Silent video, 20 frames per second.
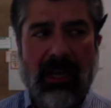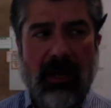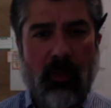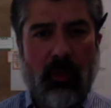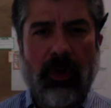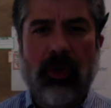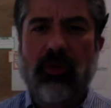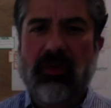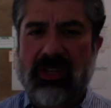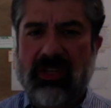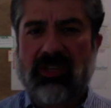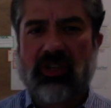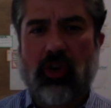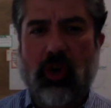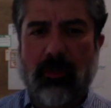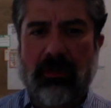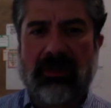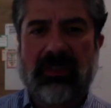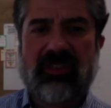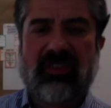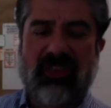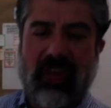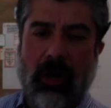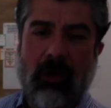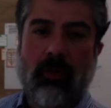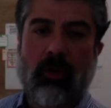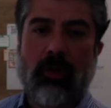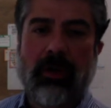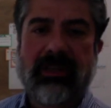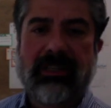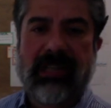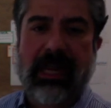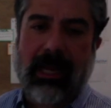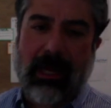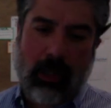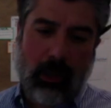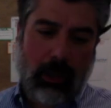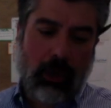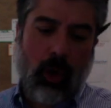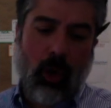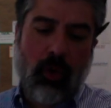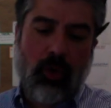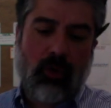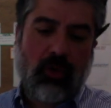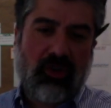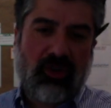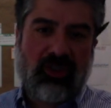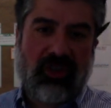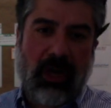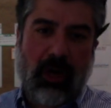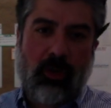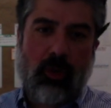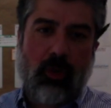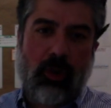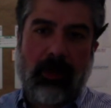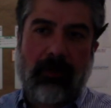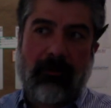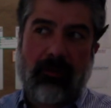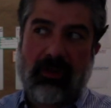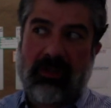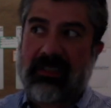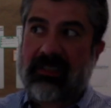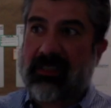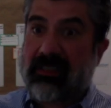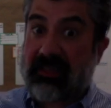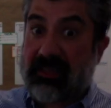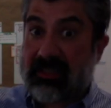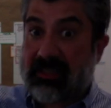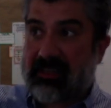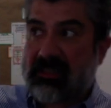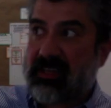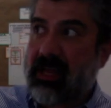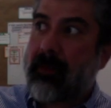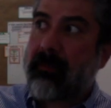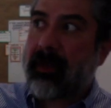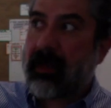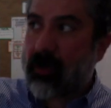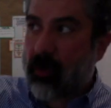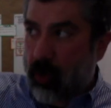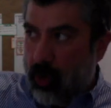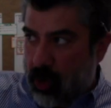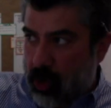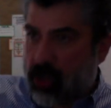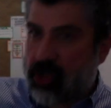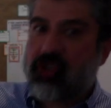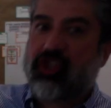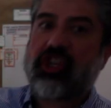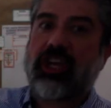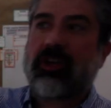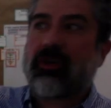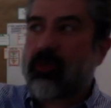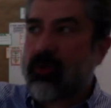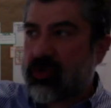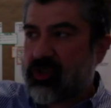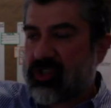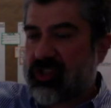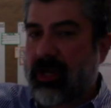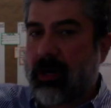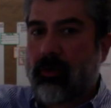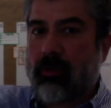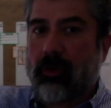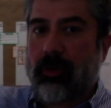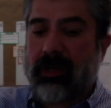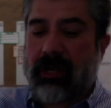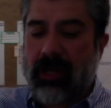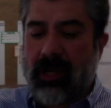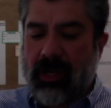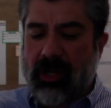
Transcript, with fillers: we use this term in steroids, like a local steroid versus a systemic or a general steroid.